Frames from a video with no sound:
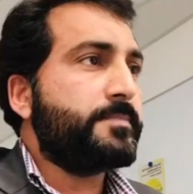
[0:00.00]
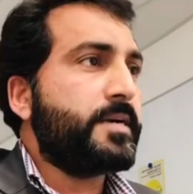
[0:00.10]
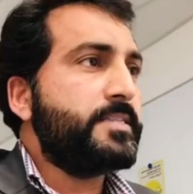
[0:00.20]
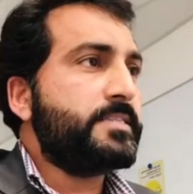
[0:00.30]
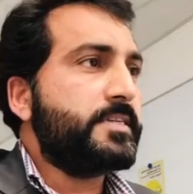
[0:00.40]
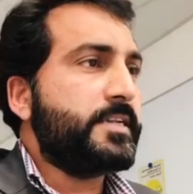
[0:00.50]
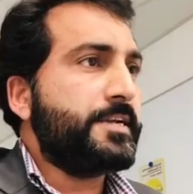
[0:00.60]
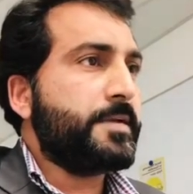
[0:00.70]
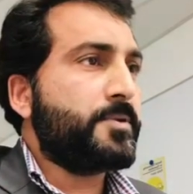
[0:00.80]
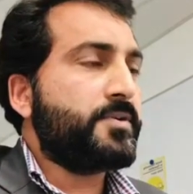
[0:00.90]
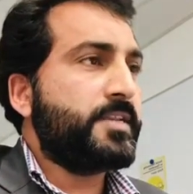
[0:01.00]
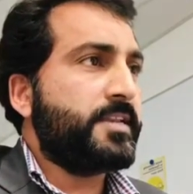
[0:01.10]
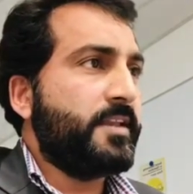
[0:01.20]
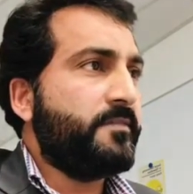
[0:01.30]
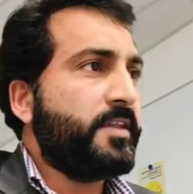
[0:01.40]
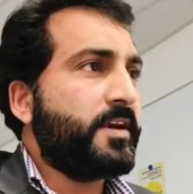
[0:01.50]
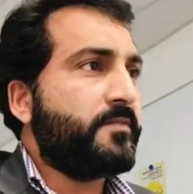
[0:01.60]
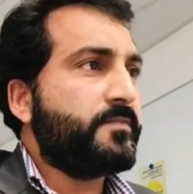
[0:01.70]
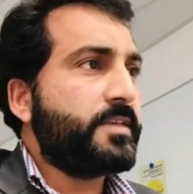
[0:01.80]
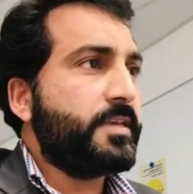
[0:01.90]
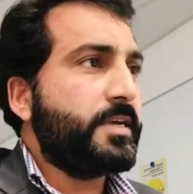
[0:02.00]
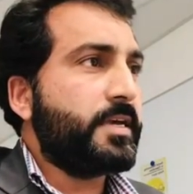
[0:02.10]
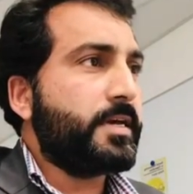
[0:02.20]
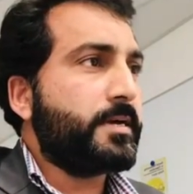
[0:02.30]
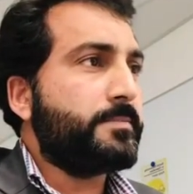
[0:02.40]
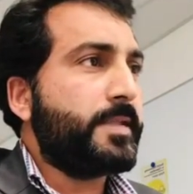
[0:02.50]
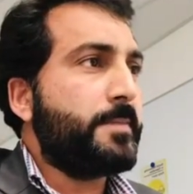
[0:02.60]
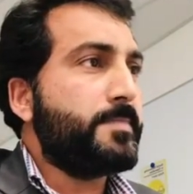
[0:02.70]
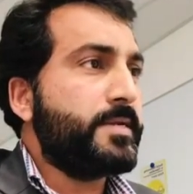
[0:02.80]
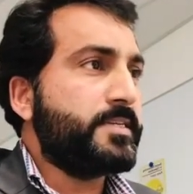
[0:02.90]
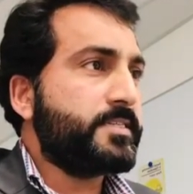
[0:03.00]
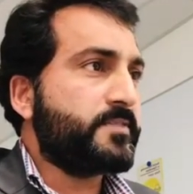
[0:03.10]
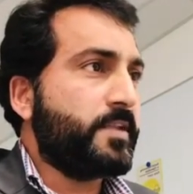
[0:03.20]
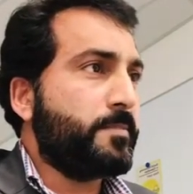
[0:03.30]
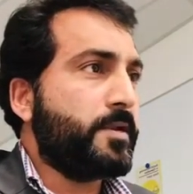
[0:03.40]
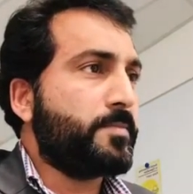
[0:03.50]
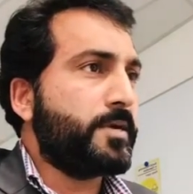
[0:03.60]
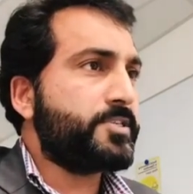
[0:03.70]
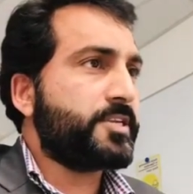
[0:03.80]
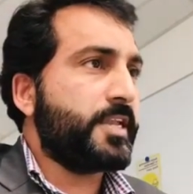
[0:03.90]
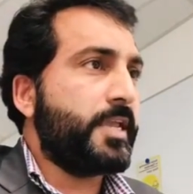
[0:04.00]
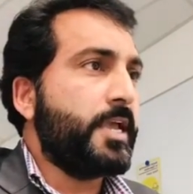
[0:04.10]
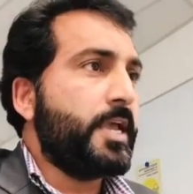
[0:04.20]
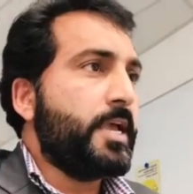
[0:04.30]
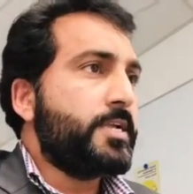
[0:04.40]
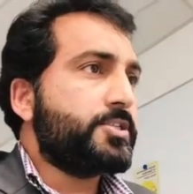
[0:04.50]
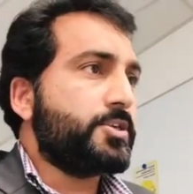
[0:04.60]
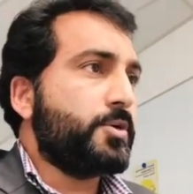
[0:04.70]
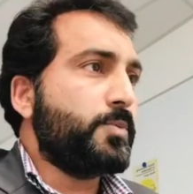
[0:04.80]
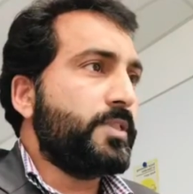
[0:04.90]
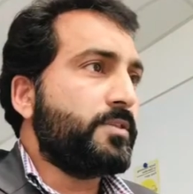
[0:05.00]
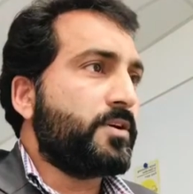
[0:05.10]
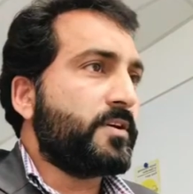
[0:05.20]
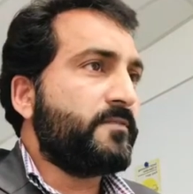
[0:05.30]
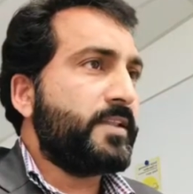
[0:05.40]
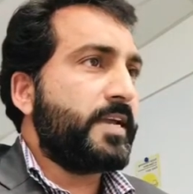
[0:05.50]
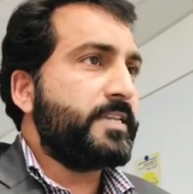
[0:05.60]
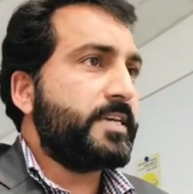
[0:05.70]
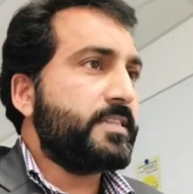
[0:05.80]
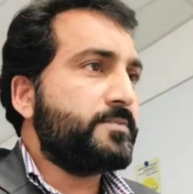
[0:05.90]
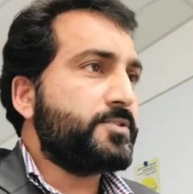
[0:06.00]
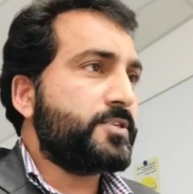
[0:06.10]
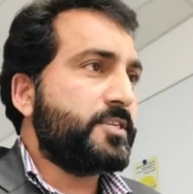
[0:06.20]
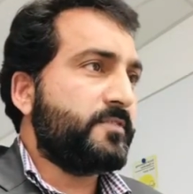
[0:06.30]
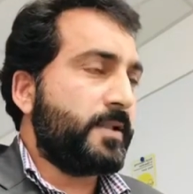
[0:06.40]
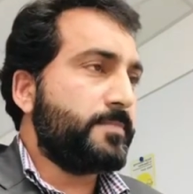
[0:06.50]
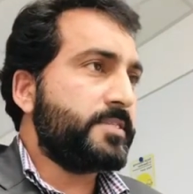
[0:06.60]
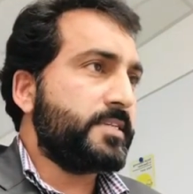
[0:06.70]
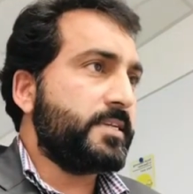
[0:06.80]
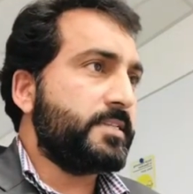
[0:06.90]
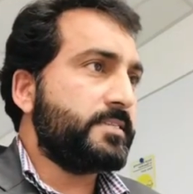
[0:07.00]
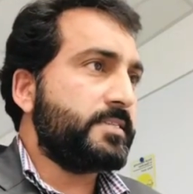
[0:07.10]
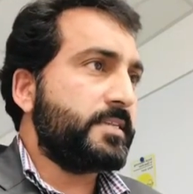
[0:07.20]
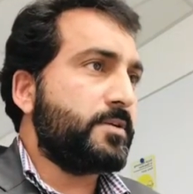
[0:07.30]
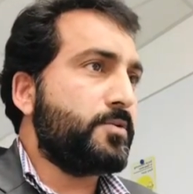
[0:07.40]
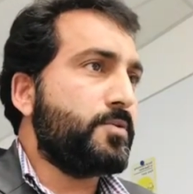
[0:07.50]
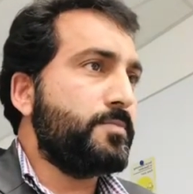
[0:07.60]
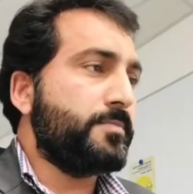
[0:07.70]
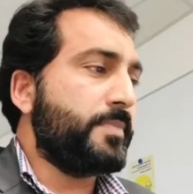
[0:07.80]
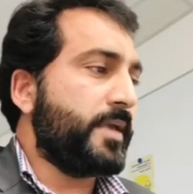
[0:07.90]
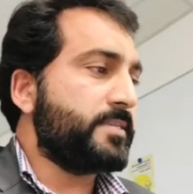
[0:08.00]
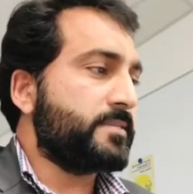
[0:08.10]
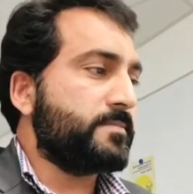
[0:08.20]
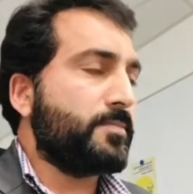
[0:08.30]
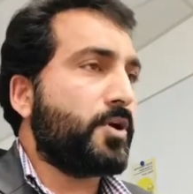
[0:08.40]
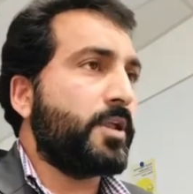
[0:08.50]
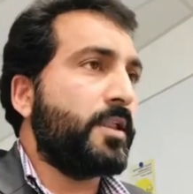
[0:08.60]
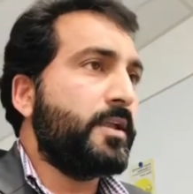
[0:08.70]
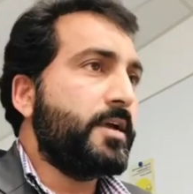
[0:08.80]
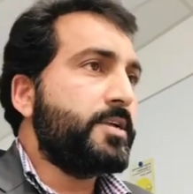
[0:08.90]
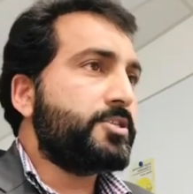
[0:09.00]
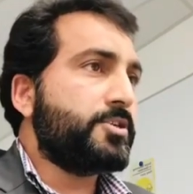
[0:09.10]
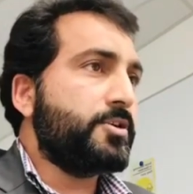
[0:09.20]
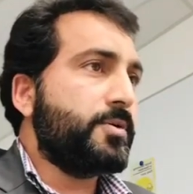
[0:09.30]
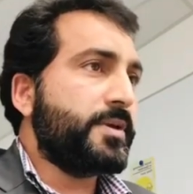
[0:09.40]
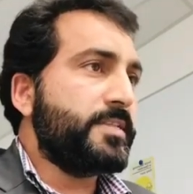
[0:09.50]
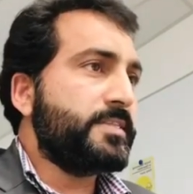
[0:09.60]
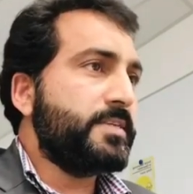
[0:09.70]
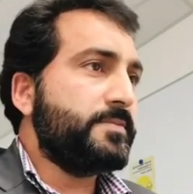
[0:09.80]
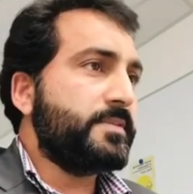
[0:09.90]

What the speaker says: uncertainty about the delivery of the lab mentors available commercially. So we thought of an idea that we should develop this as a home-based model. So you can see